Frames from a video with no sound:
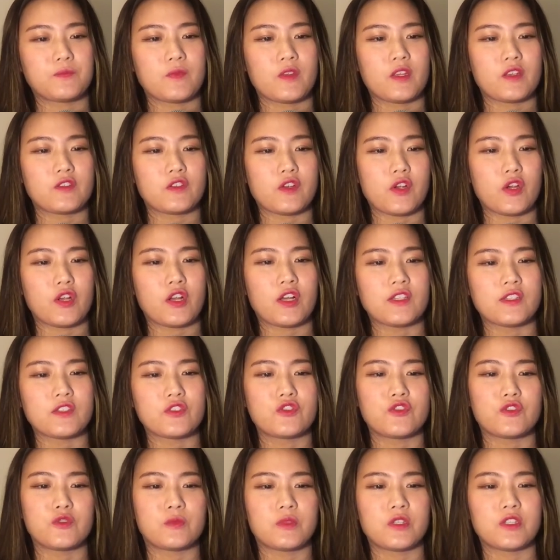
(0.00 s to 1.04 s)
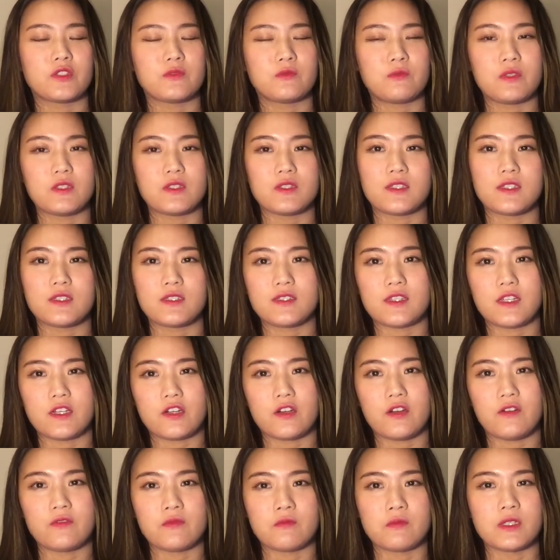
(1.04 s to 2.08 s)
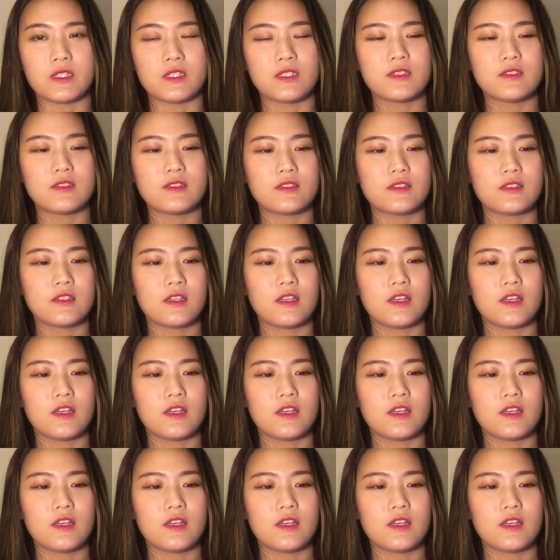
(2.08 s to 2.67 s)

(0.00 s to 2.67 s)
so consumers, business, and government.